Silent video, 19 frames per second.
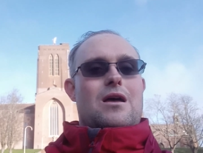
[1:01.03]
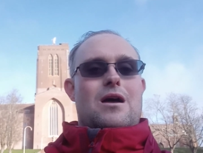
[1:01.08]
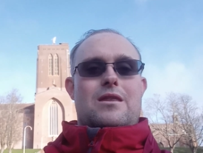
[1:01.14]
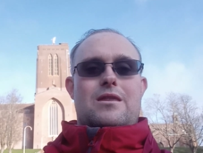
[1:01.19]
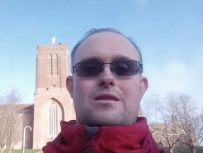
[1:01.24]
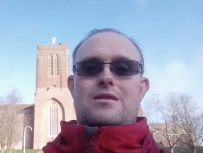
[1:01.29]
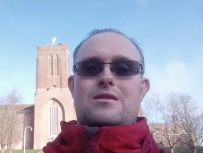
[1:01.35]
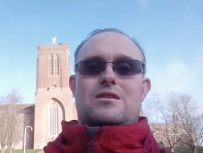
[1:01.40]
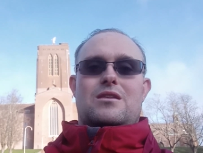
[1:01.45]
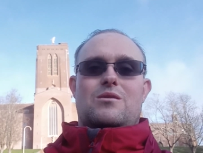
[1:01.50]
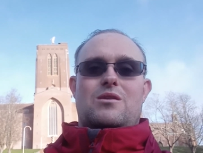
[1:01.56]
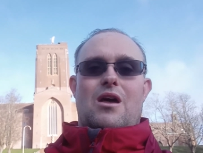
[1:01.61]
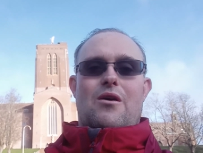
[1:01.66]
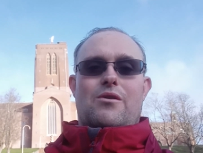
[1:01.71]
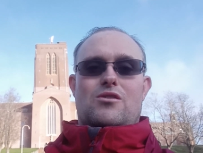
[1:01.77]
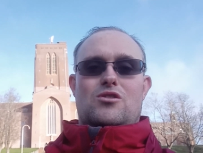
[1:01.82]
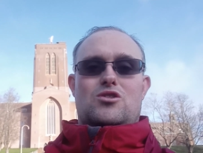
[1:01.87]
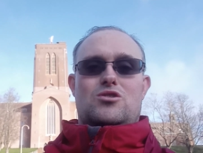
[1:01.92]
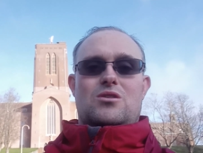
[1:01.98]
And to
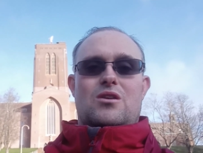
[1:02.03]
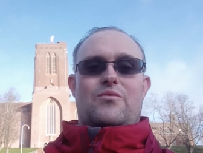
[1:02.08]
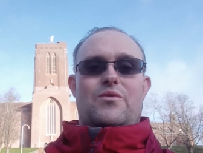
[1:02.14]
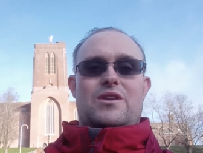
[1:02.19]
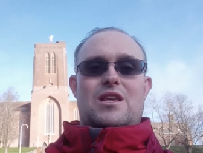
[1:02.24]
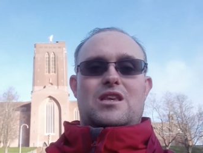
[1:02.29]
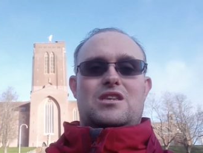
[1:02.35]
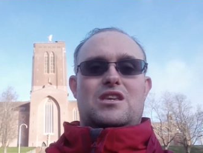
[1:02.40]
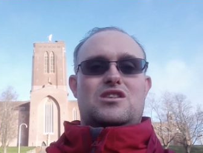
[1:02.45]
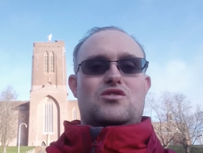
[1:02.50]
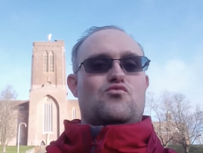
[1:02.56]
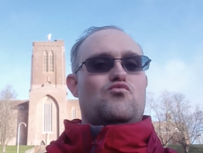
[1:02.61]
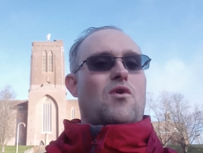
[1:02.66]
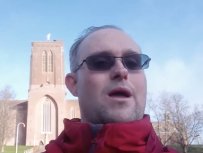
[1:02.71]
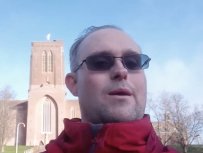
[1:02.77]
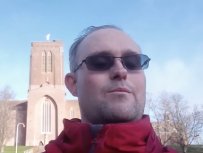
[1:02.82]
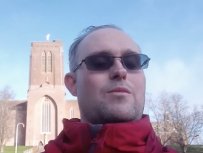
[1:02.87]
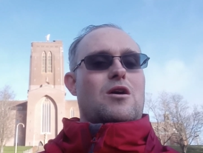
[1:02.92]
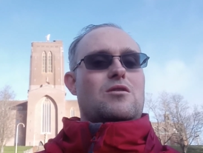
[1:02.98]
tell you the truth, we did see some
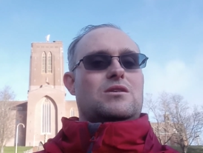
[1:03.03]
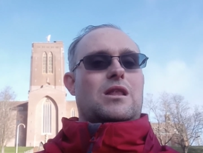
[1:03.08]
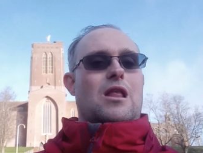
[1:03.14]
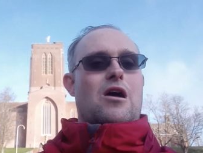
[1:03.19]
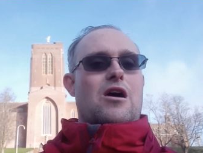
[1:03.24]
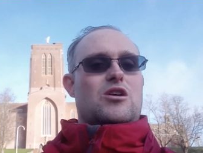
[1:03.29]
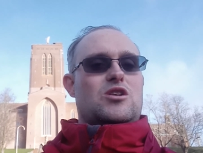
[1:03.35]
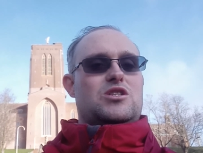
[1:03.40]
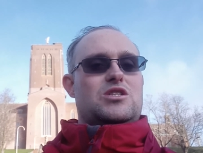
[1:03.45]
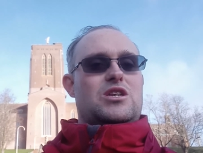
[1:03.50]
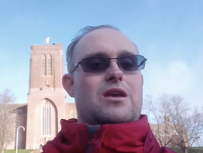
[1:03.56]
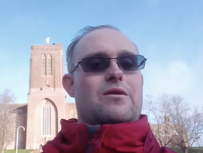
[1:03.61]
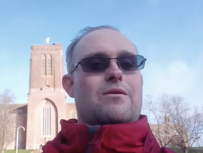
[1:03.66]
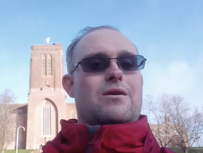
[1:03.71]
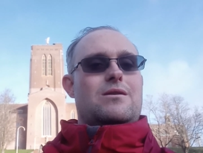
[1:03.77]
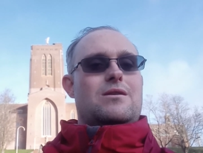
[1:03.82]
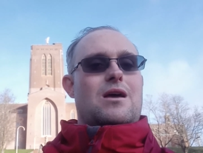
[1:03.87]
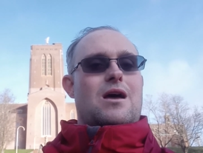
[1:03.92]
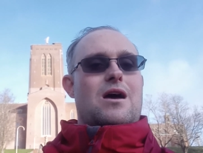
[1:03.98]
rainbows last
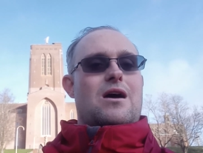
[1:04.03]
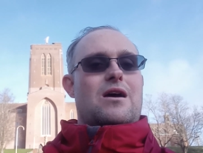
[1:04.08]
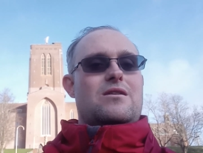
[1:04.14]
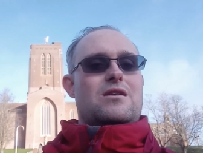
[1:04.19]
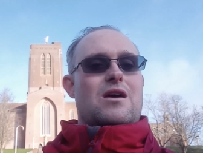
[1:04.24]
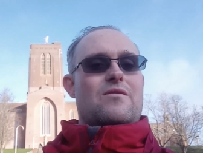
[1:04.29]
year in uh,